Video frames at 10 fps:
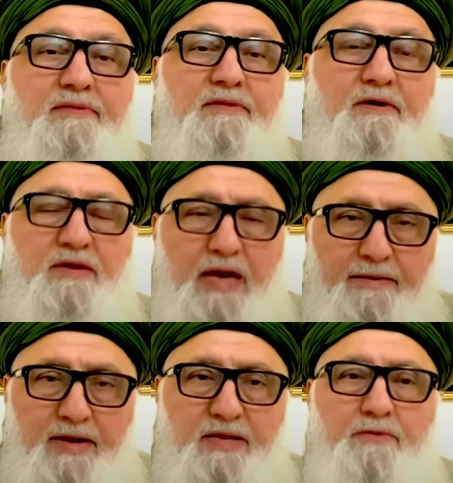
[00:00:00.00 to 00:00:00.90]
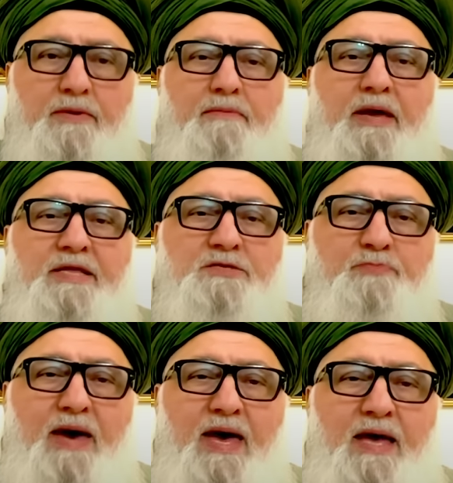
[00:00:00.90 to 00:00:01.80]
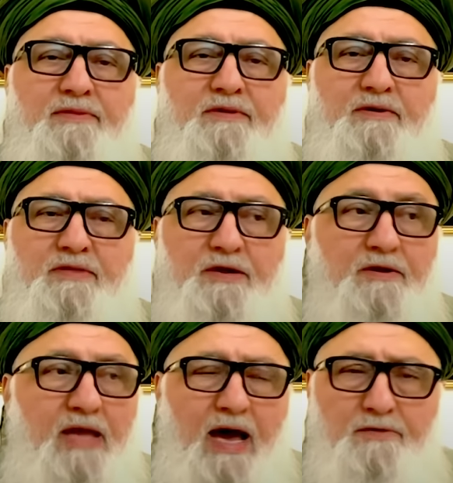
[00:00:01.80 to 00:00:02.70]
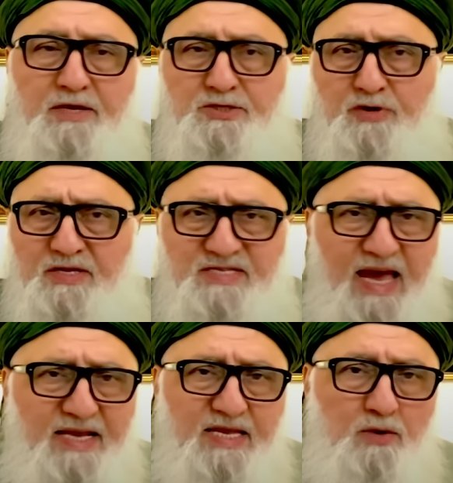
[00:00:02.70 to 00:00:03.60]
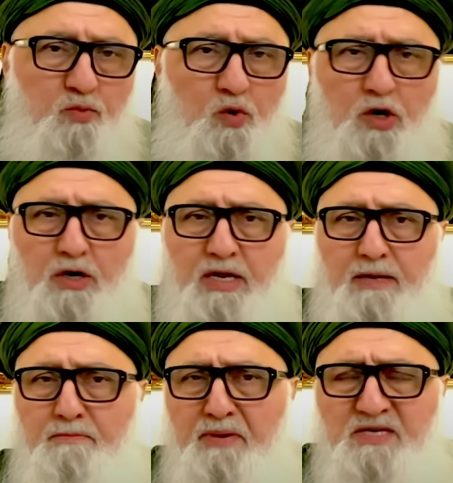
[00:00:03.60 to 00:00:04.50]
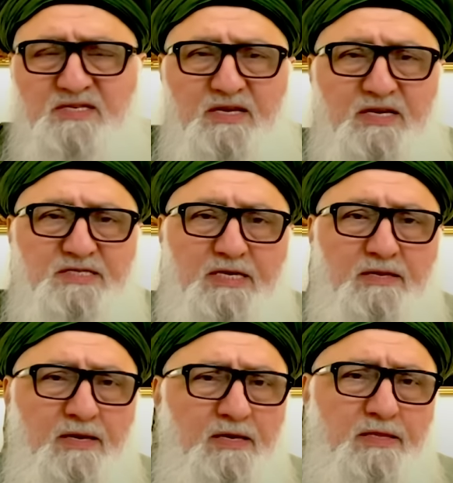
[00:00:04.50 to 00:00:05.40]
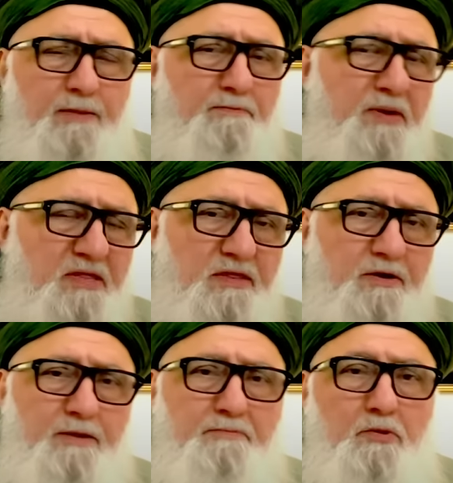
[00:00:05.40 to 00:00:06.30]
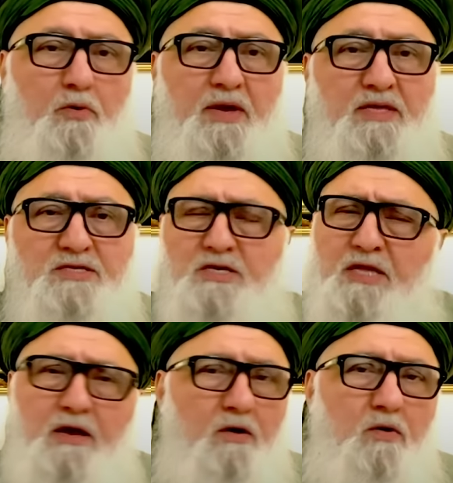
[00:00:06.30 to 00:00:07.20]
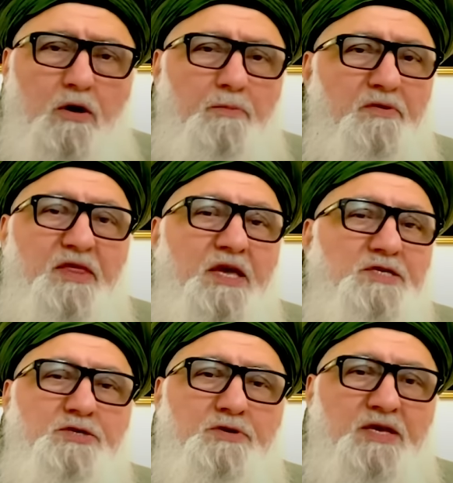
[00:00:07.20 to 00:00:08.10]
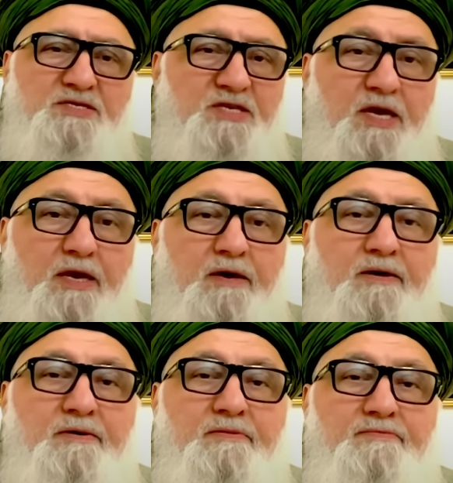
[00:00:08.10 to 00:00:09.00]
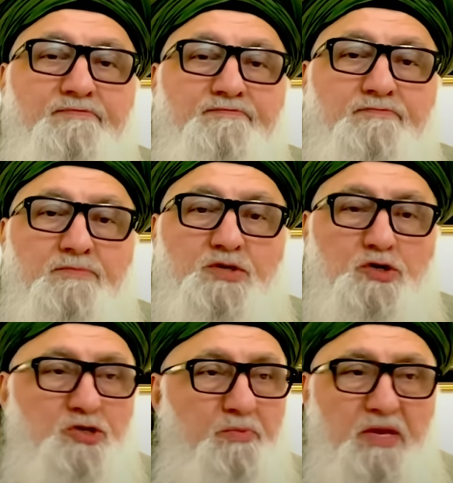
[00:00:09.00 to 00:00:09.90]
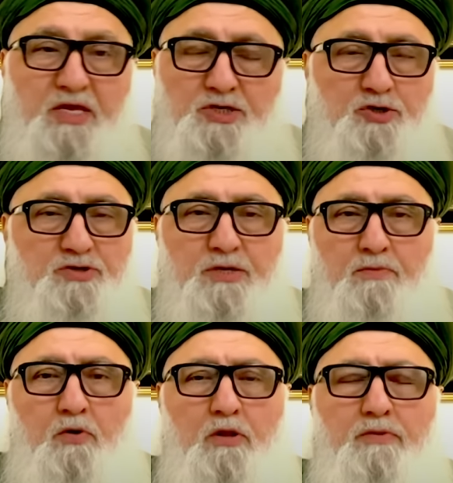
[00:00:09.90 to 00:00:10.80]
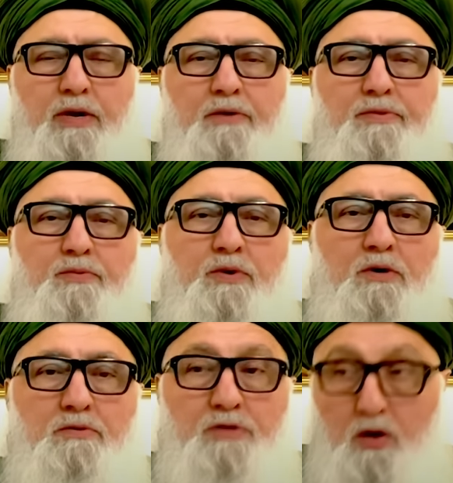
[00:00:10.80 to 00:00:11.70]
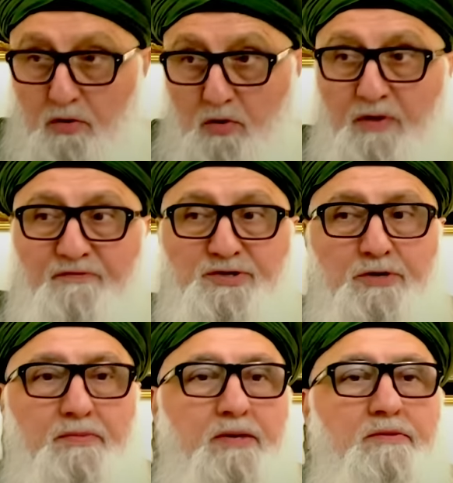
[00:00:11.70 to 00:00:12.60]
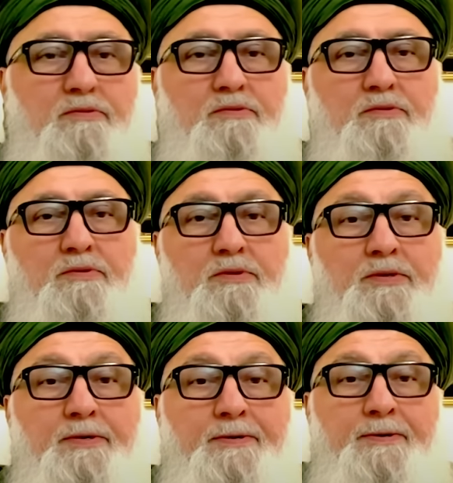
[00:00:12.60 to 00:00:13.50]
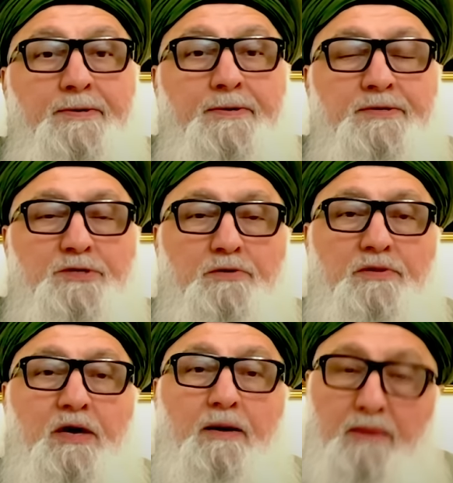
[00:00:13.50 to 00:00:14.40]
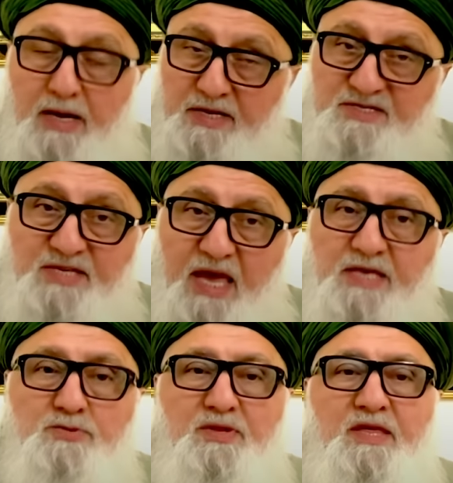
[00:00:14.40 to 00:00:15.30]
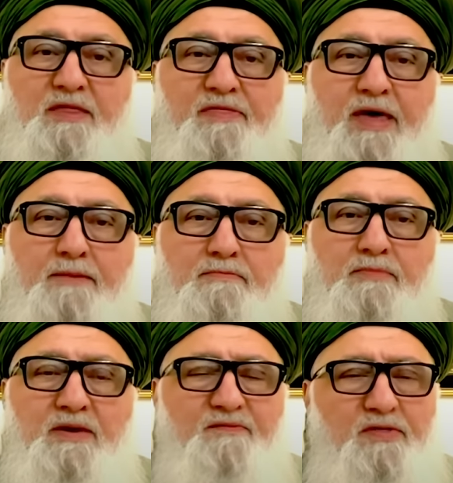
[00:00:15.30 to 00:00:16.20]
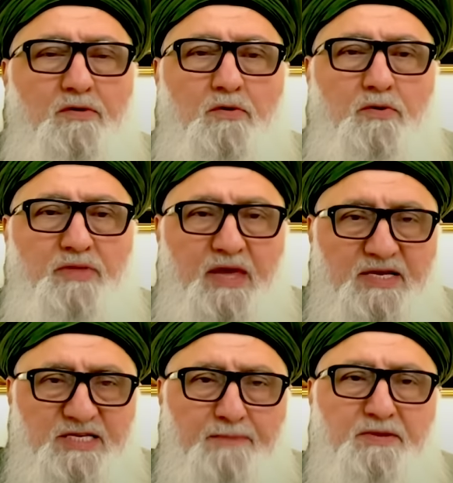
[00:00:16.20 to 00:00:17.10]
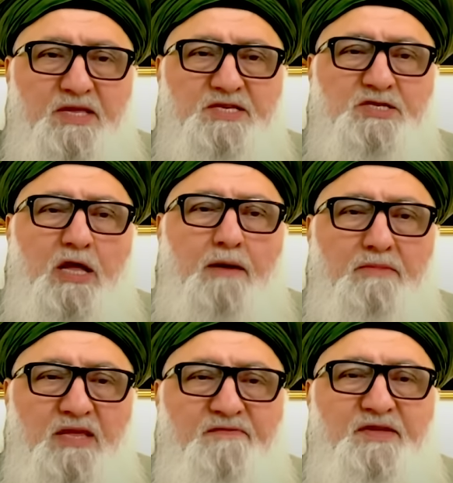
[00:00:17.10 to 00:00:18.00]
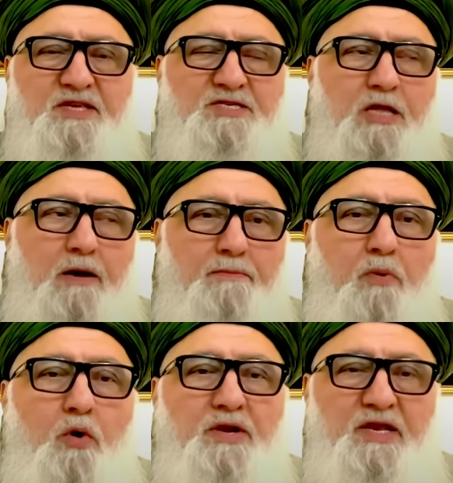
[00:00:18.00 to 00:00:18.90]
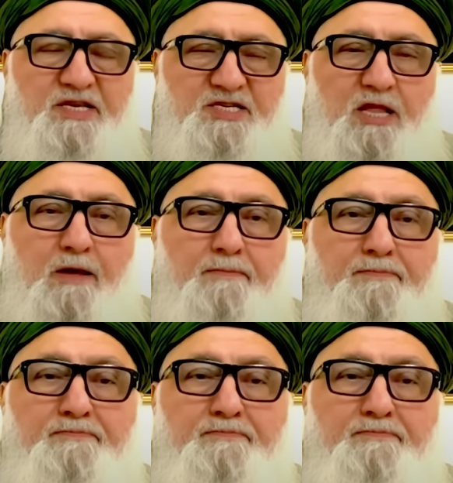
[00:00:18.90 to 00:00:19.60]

Their character remains bad, their, their, how they transact at work and business and they beat their employees. There are horrible things you can see. Social media shows them all around the world, they're all going for Jummah. So the amara stays within them even though they accepted Islam, live in Islam, born in Islam.